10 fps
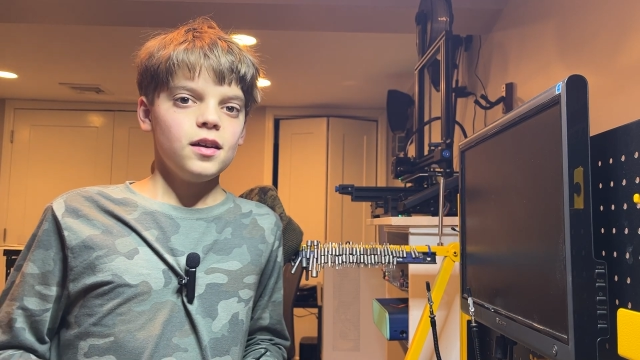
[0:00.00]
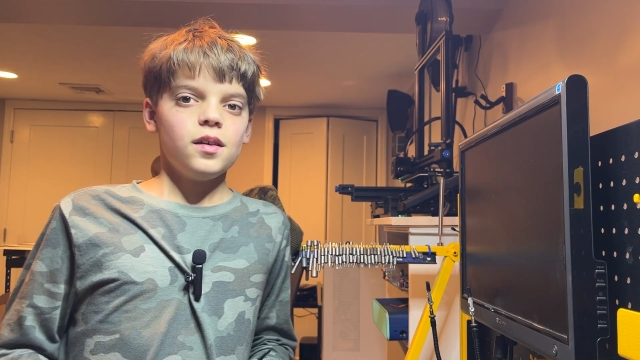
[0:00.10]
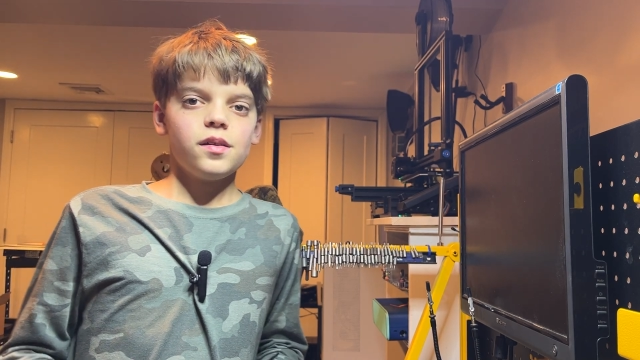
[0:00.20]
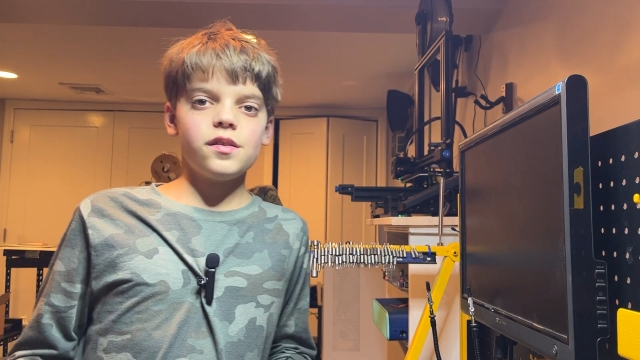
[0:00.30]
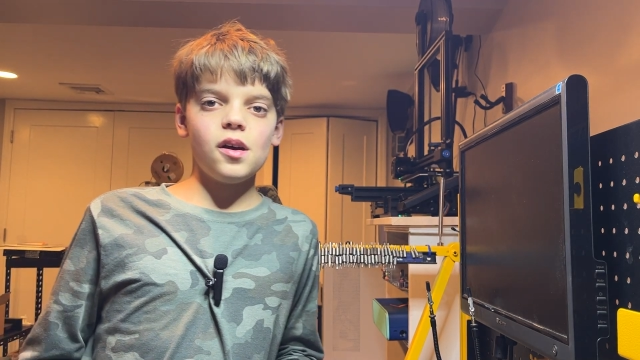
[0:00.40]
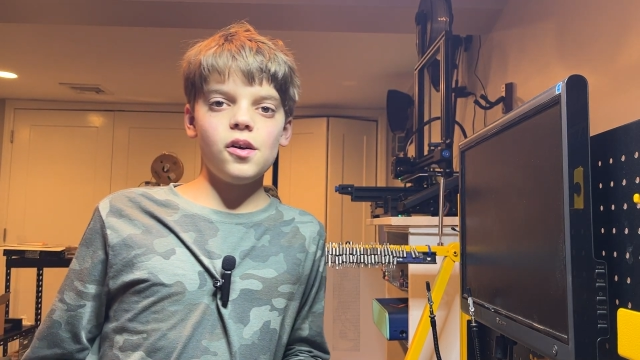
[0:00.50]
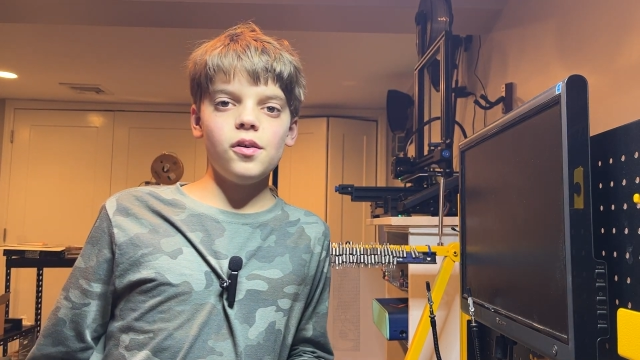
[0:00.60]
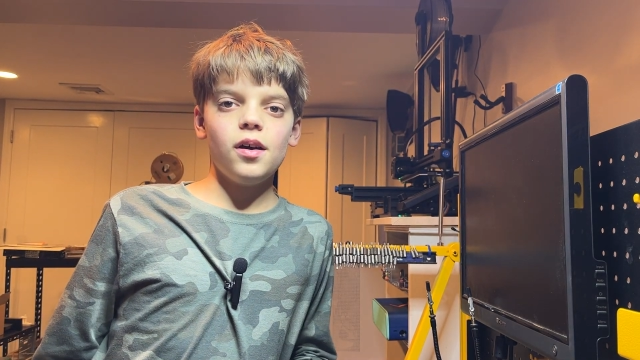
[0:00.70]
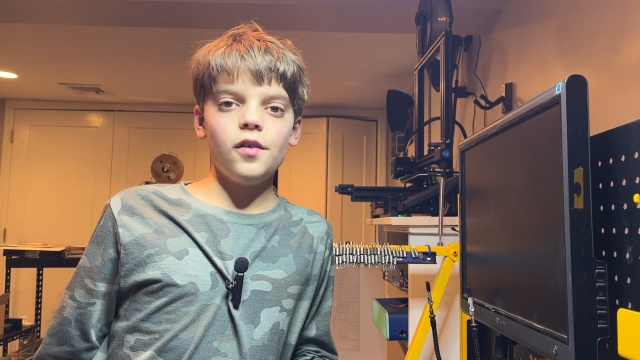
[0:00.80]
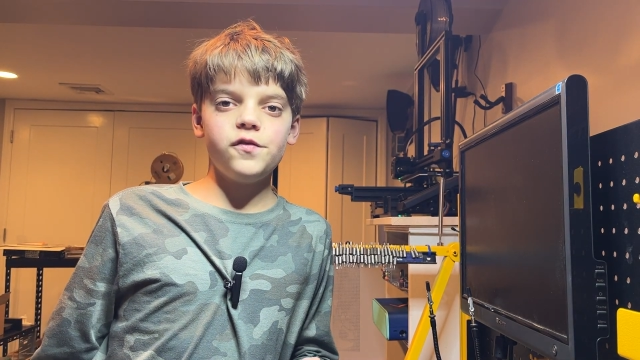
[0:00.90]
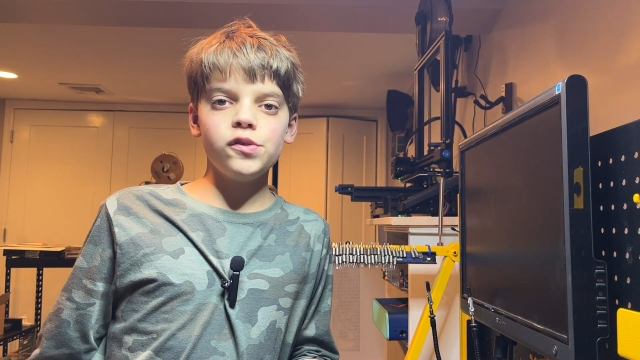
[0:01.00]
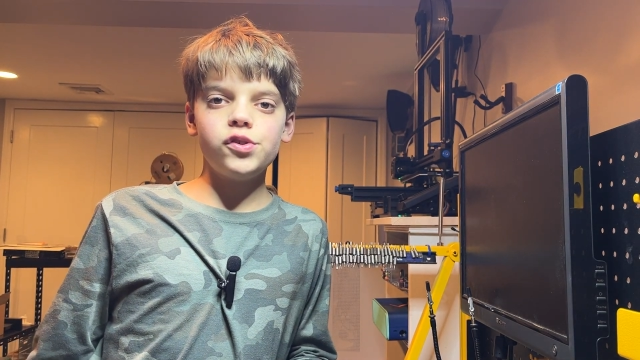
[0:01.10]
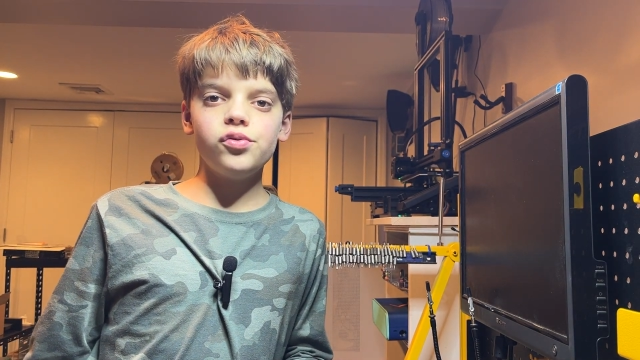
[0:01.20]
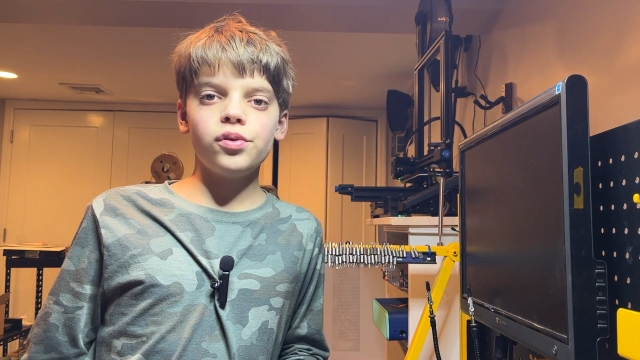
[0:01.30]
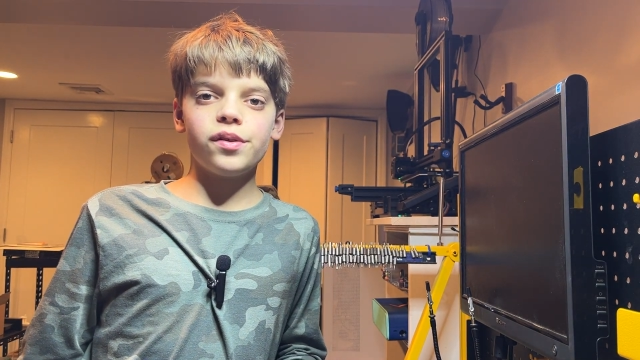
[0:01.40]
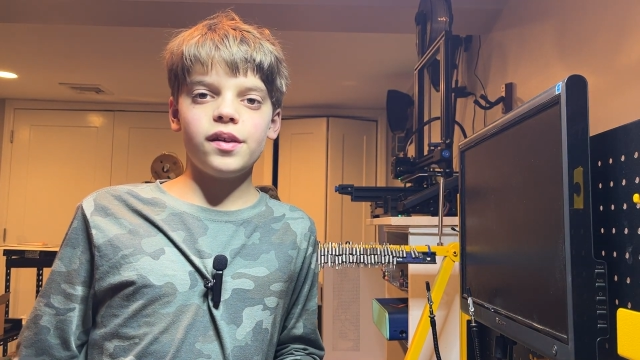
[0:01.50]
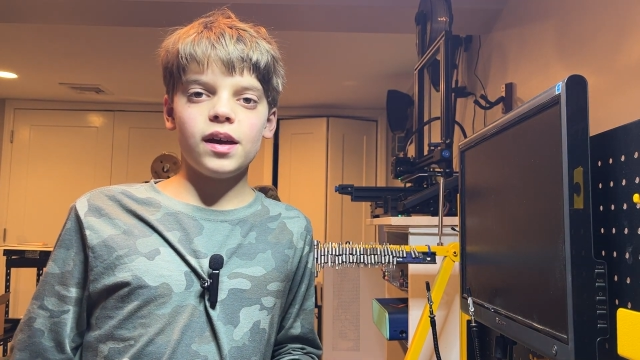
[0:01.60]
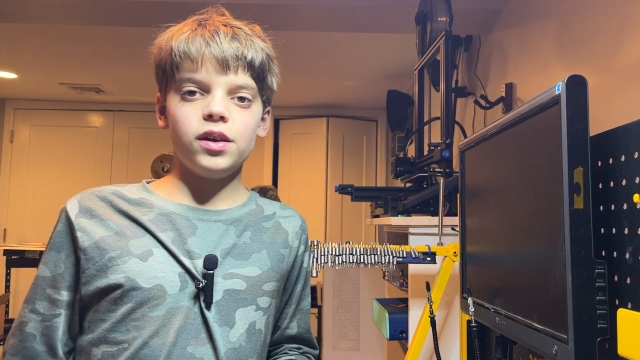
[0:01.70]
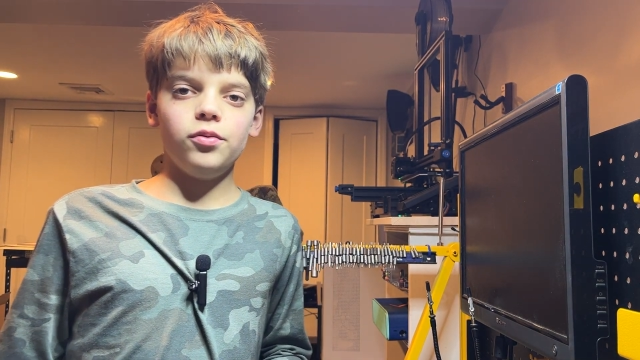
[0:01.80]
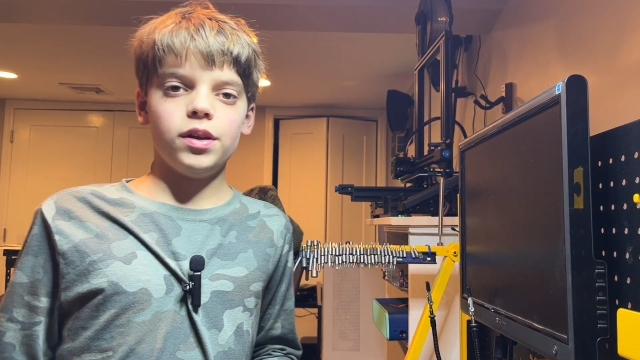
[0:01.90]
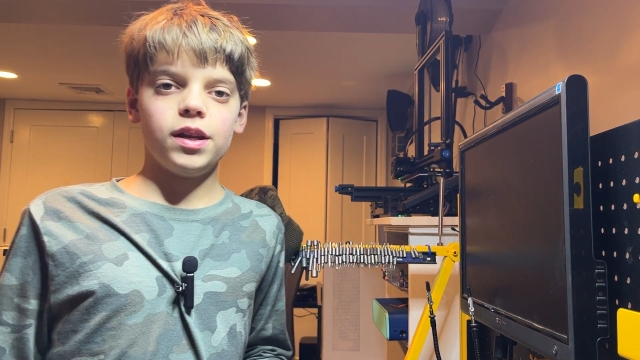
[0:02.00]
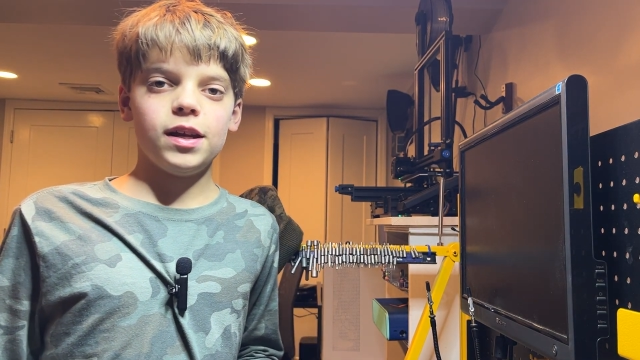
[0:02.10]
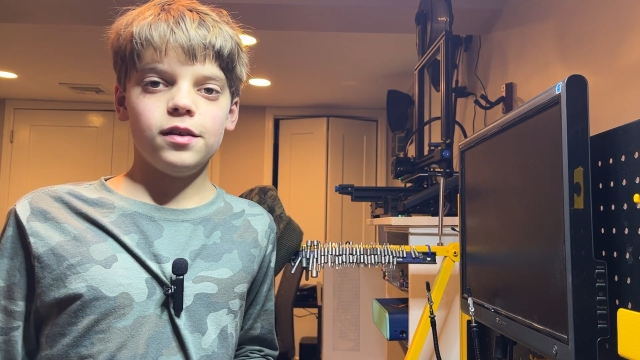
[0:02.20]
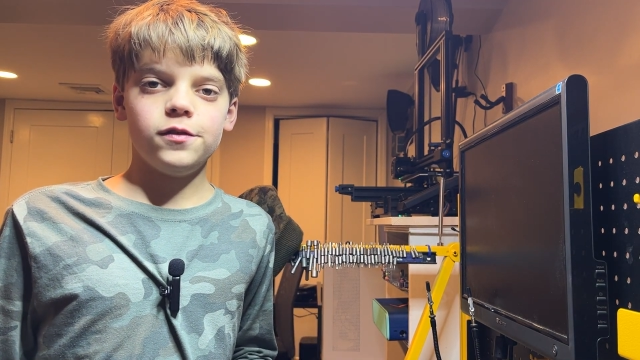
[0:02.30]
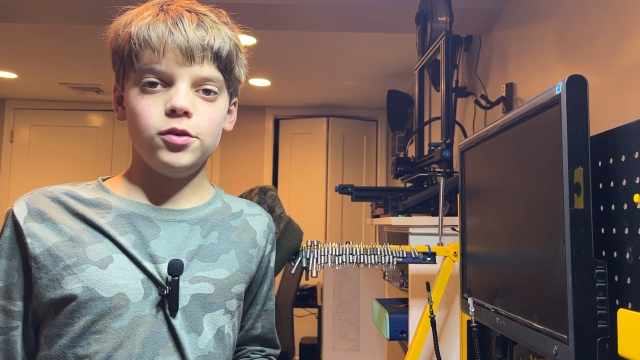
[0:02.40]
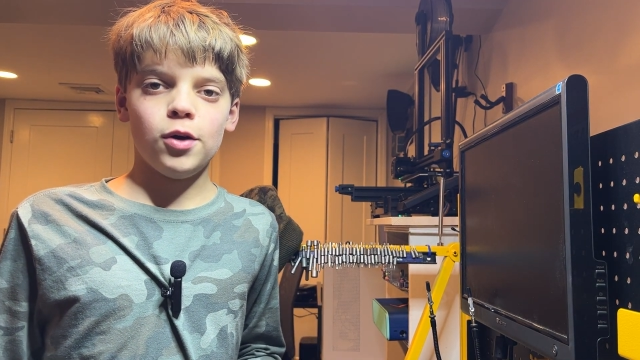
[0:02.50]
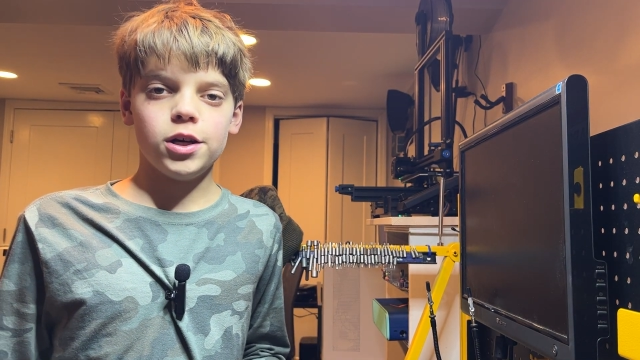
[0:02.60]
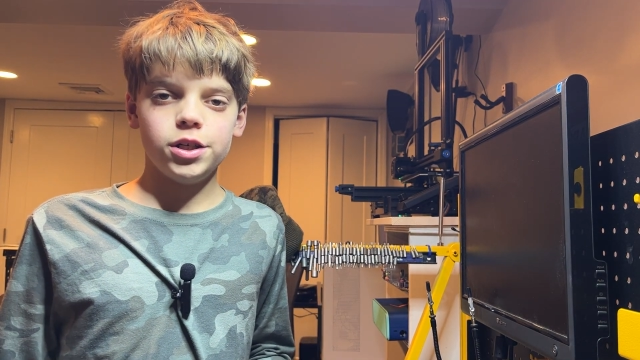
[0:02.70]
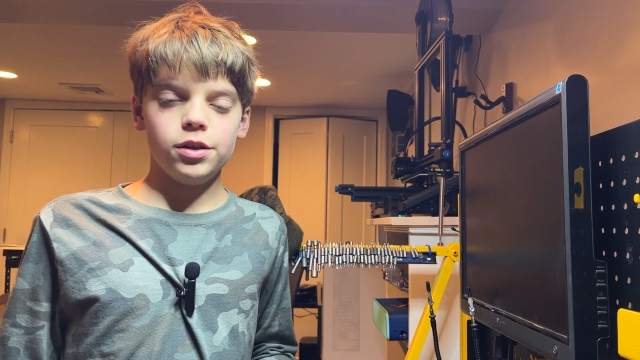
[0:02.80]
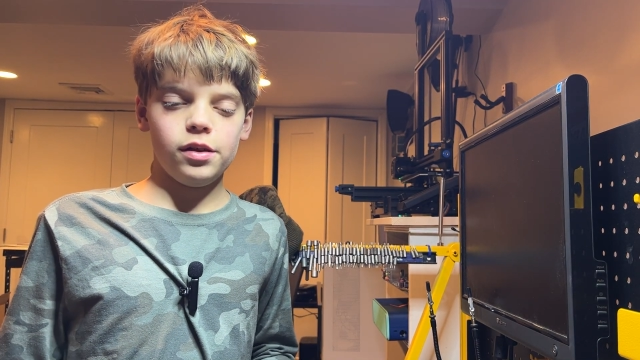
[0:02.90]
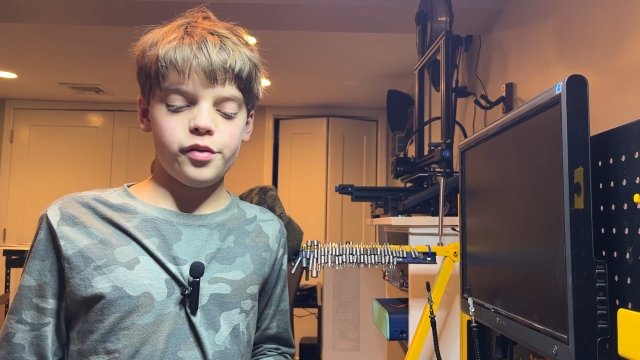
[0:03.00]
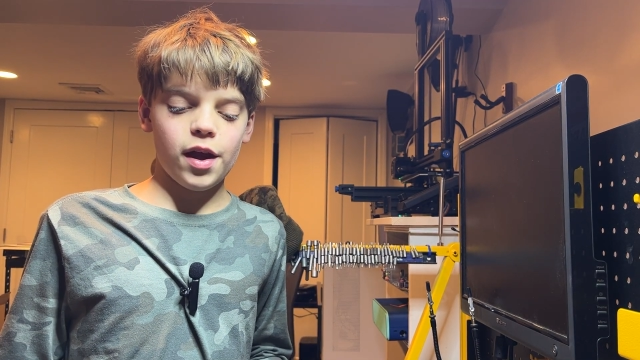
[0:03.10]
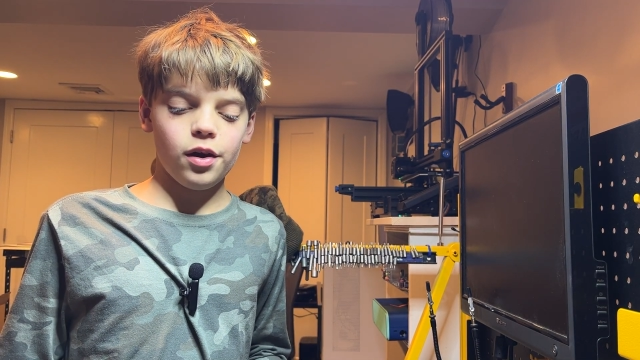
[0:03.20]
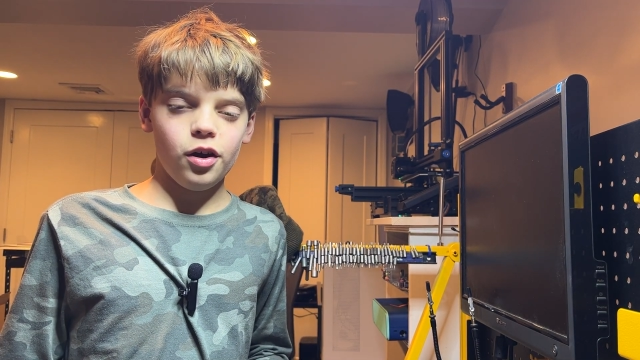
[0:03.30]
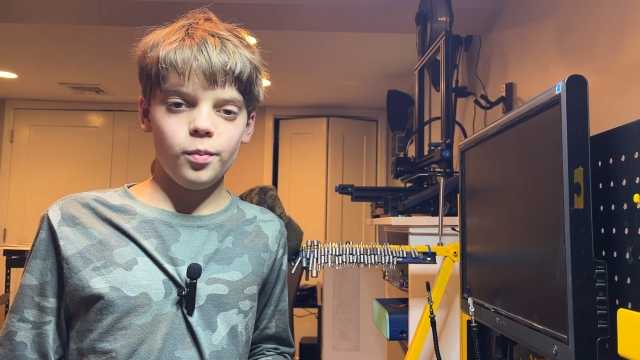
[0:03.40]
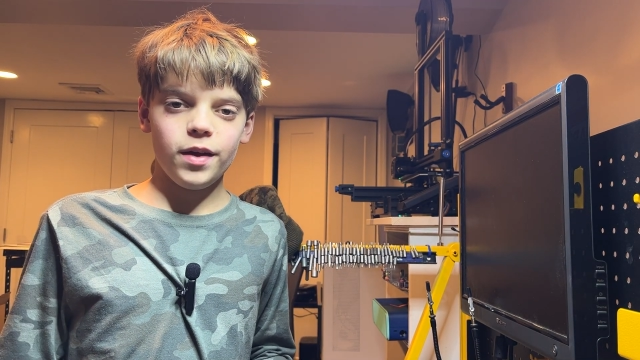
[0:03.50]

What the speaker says: So, a few tools that you would need if you want to do this at home